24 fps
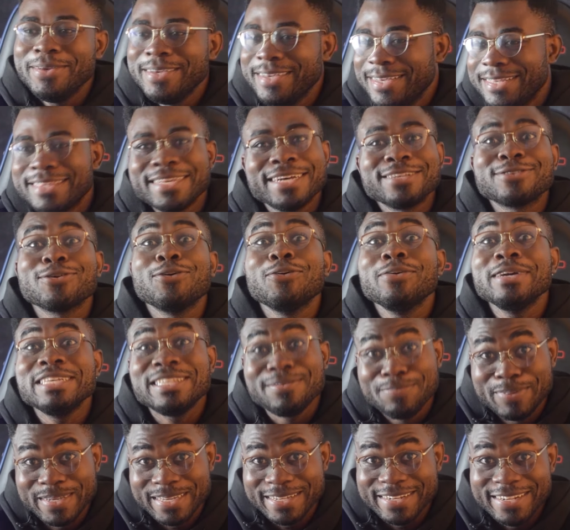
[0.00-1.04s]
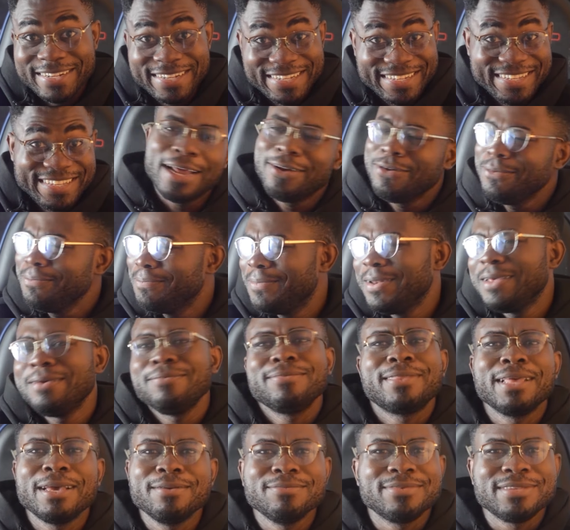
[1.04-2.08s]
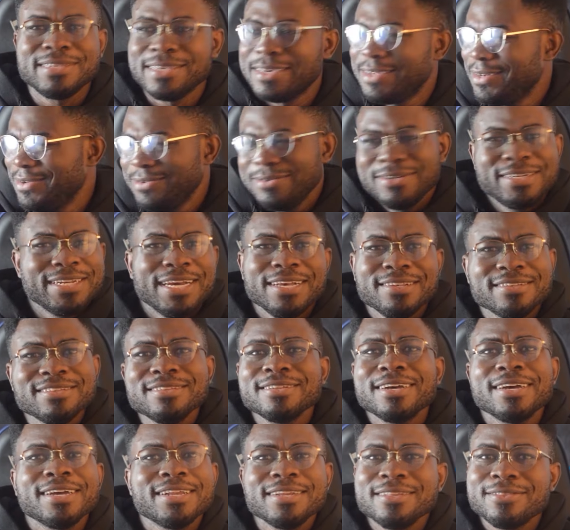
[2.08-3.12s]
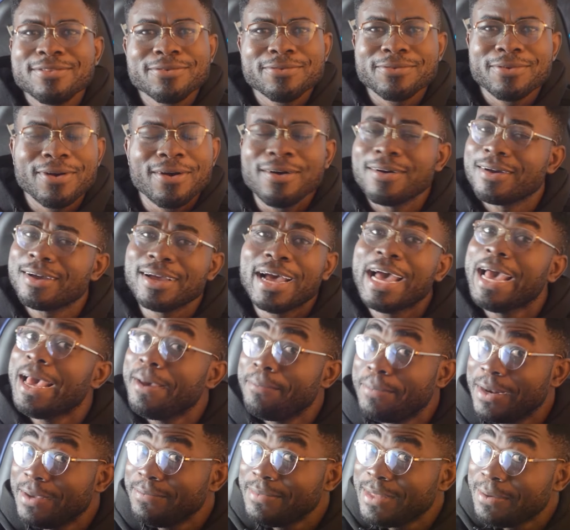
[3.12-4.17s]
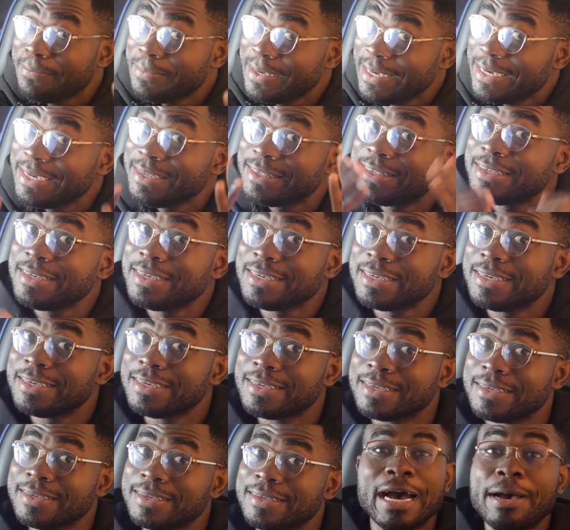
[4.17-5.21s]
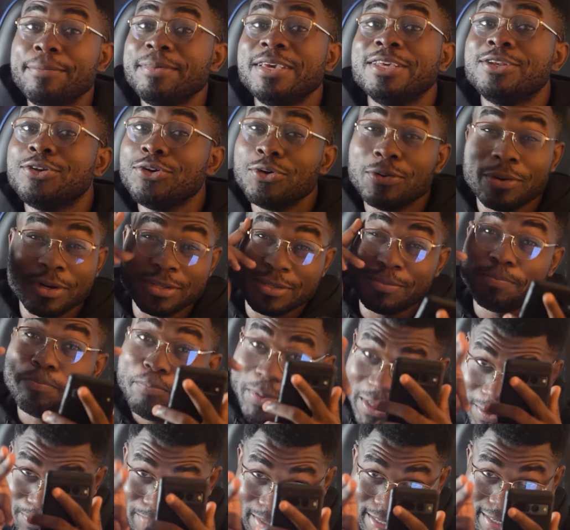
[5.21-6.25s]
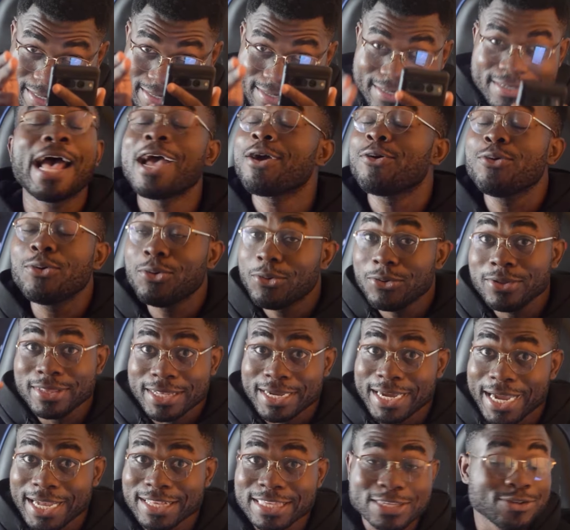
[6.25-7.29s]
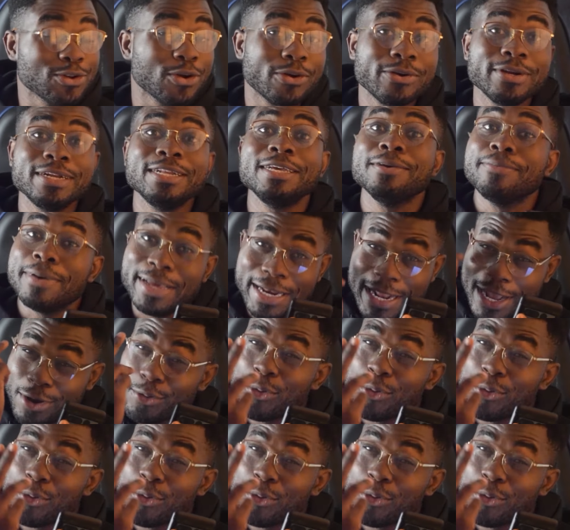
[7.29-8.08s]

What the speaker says: mean, it has always been. I don't blame Tems here. No, she hasn't done anything wrong. I blame the BET. I mean, you know what? Peep this. I googled the category name and I